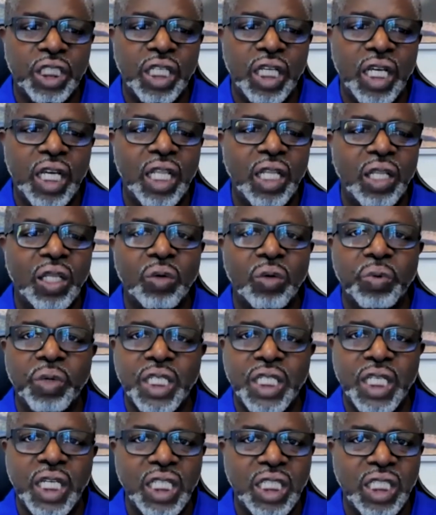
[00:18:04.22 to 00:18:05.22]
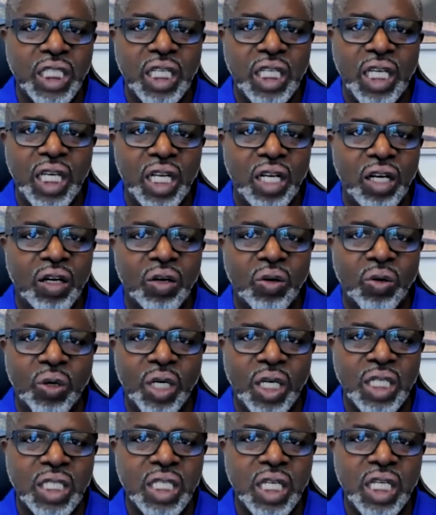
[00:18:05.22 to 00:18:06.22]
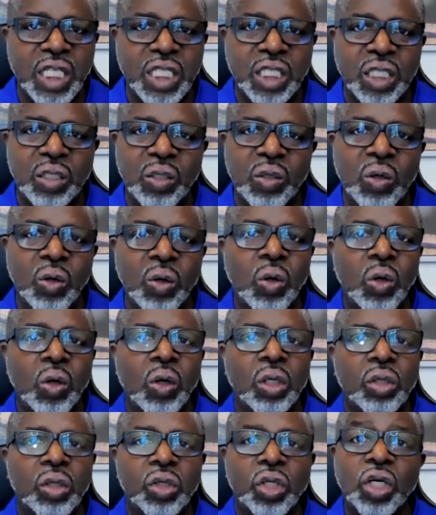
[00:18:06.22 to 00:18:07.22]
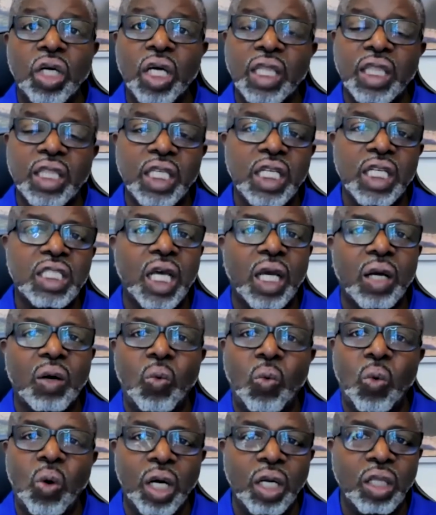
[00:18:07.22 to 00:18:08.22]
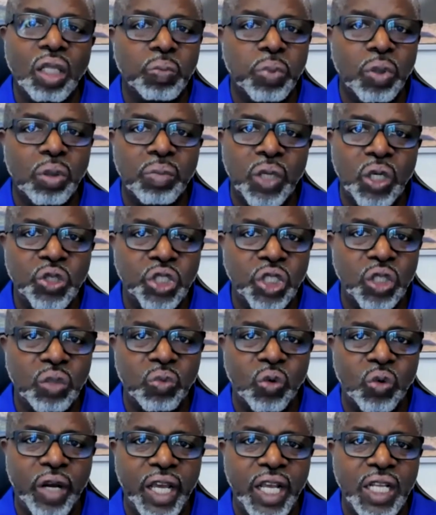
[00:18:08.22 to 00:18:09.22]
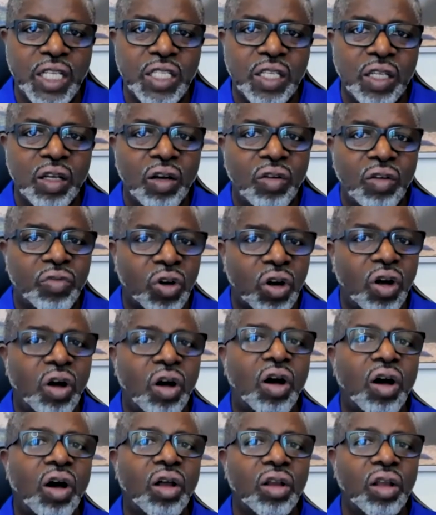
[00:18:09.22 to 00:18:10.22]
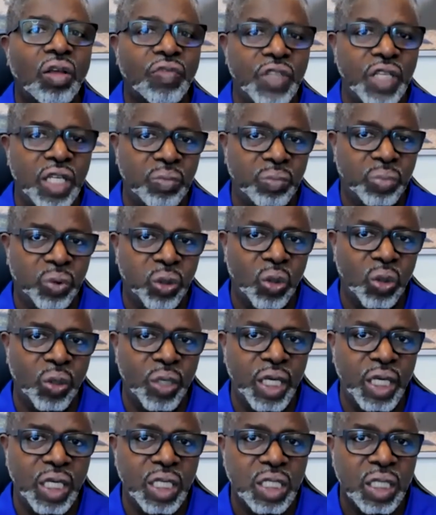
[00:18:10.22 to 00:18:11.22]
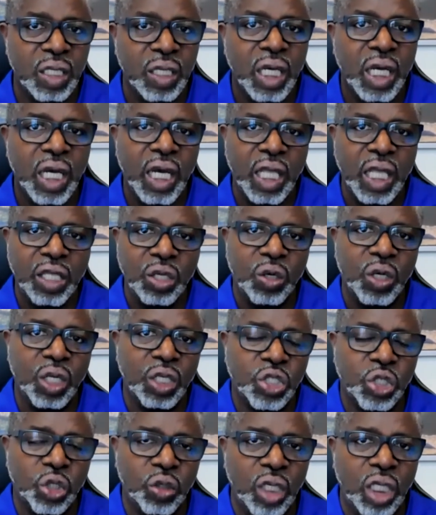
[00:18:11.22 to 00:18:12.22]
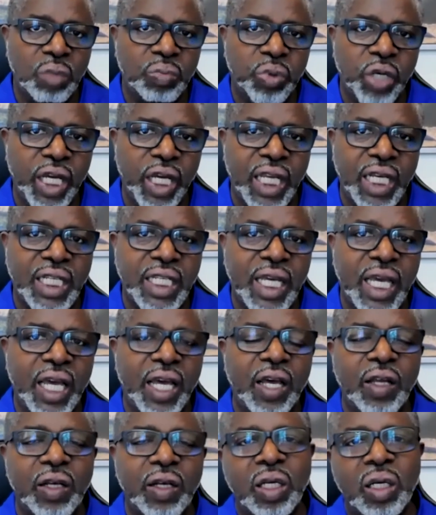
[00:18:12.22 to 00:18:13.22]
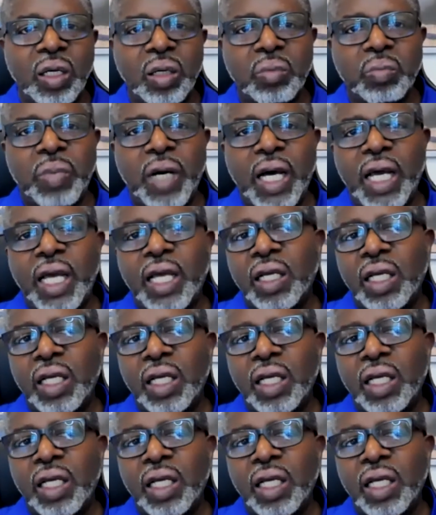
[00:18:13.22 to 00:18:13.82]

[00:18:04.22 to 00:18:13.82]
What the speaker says: and the retention in our organization? Look at things like, what are the promotion rates for all of the employees? And you can certainly break it down by